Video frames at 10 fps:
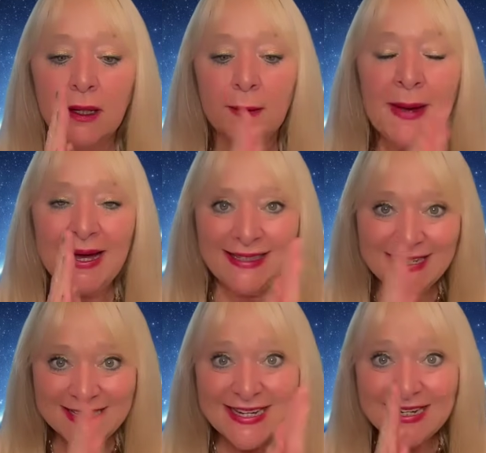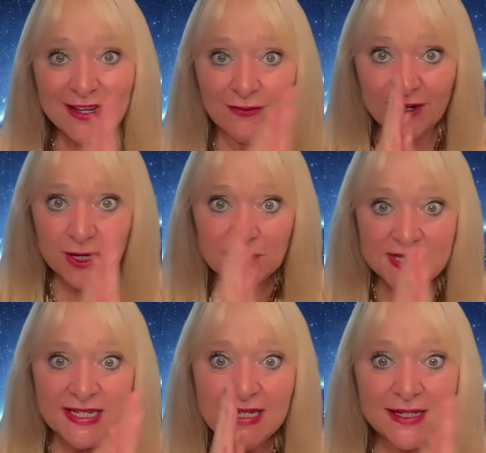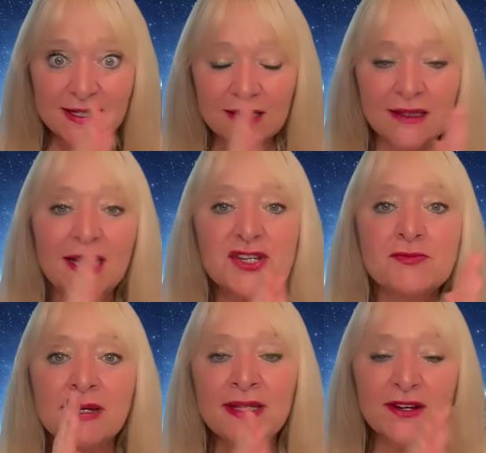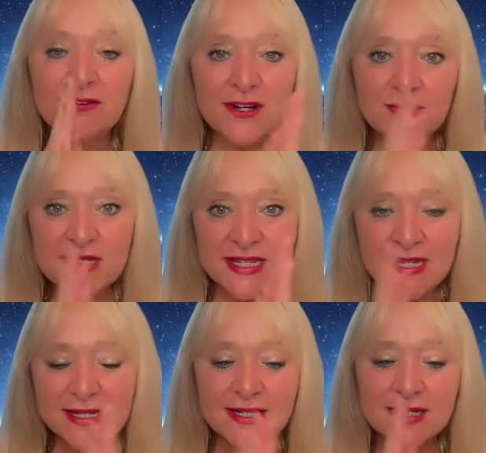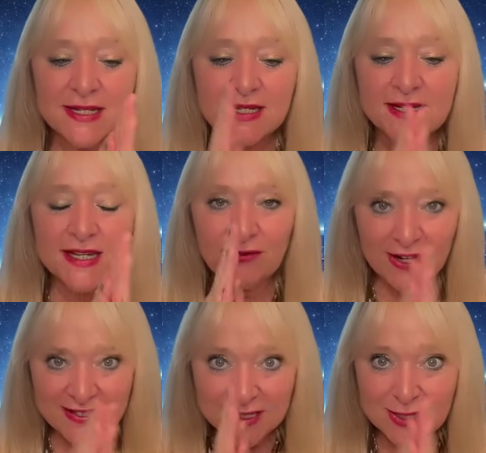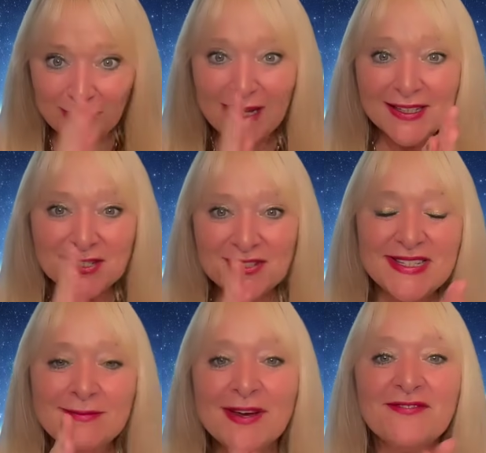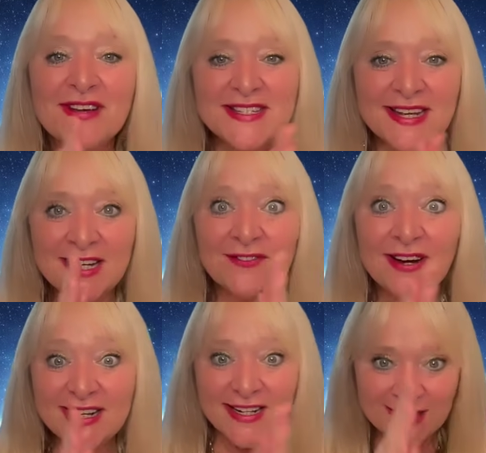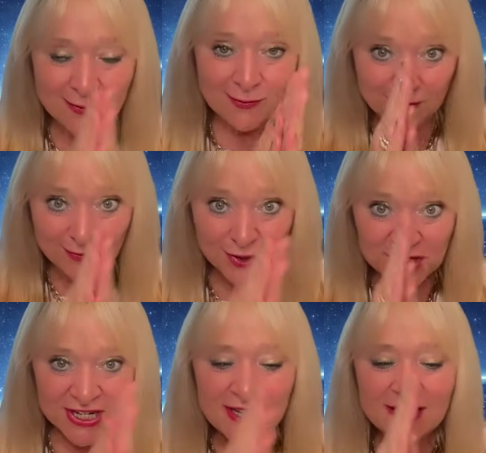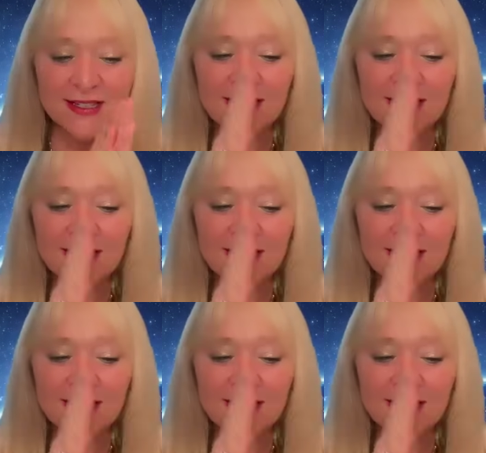magnetic frequency, electromagnetic frequency. It raises the blood. You can see my face getting red because I'm pushing.